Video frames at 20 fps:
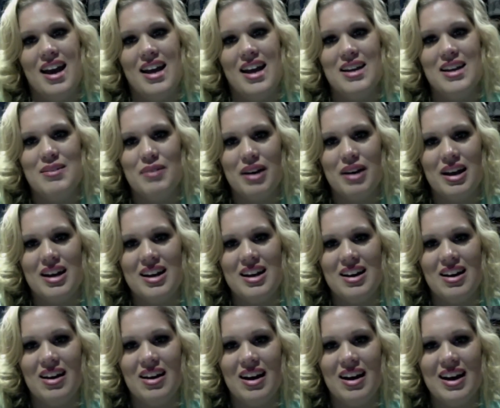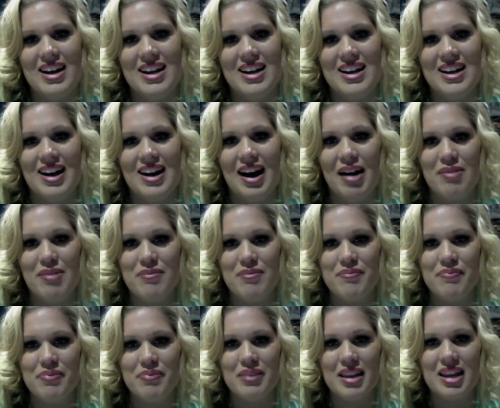Anyway, I
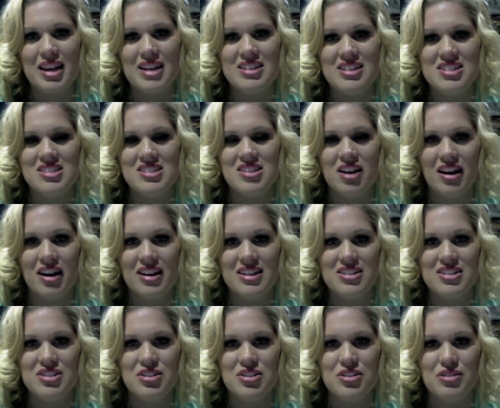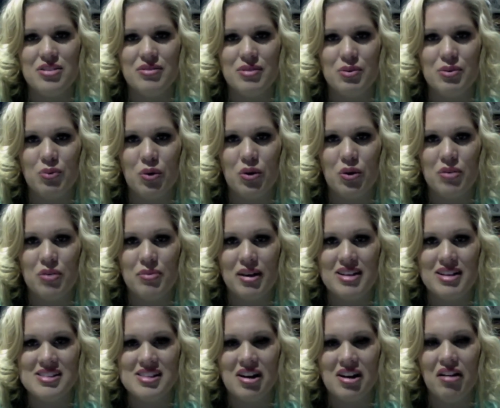decided to reward
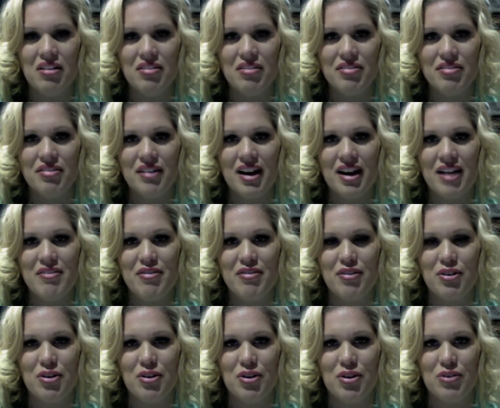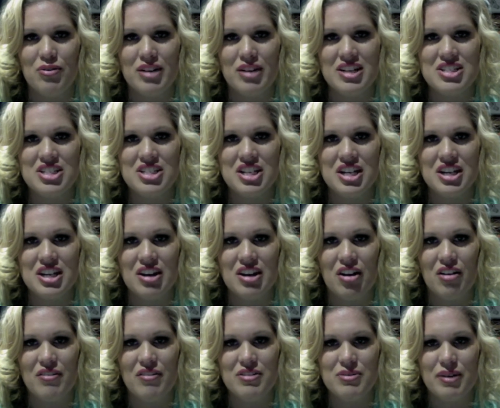myself for reaching
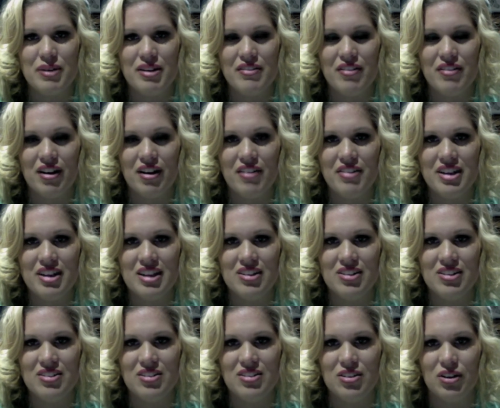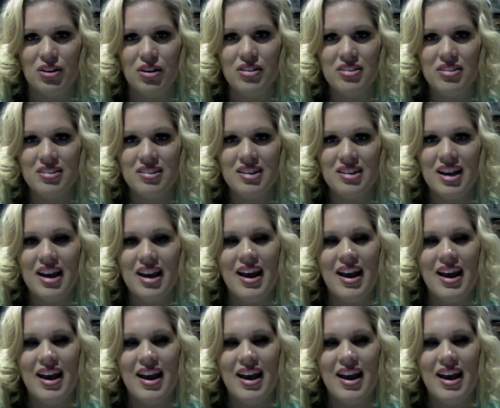over 25 kilos lost,